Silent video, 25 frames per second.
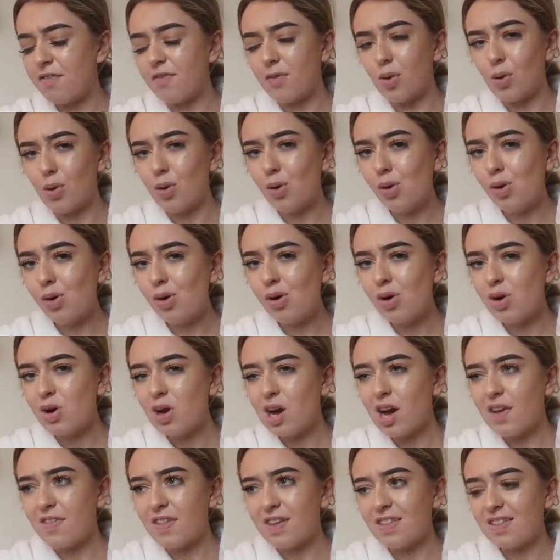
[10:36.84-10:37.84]
4
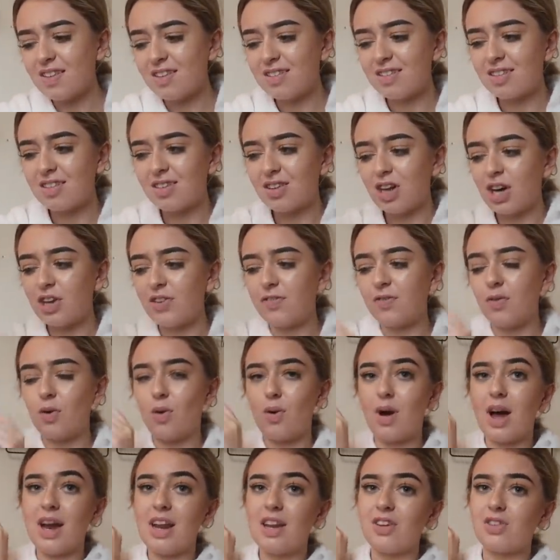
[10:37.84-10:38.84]
I think this is a size
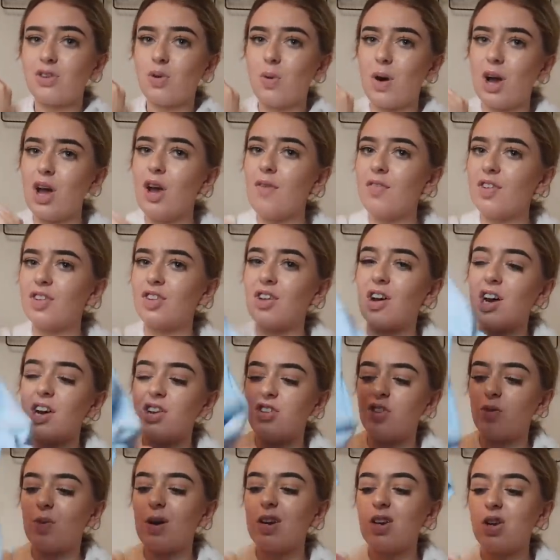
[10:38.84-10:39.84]
4 and it's quite
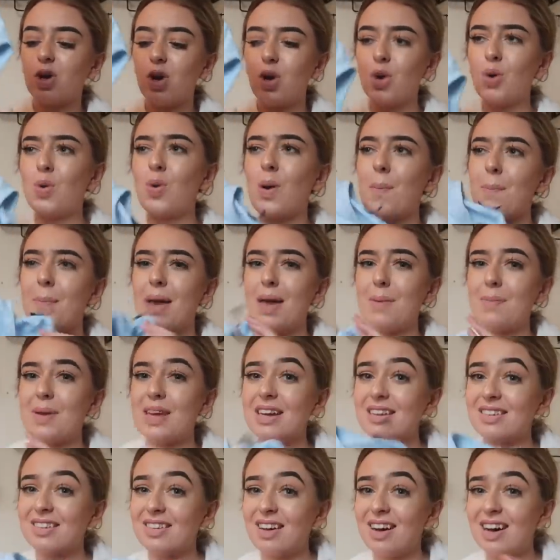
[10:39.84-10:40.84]
oversized so I'd go
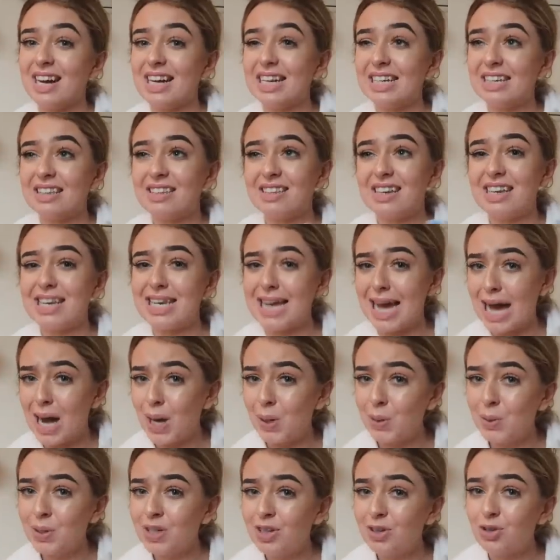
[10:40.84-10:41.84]
maybe a size
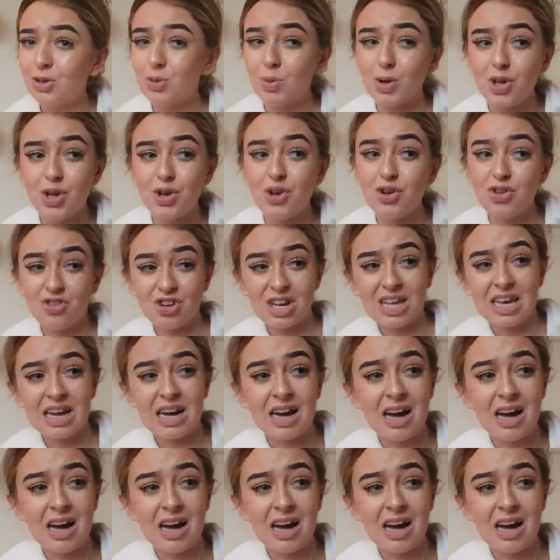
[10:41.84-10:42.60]
down to what you usually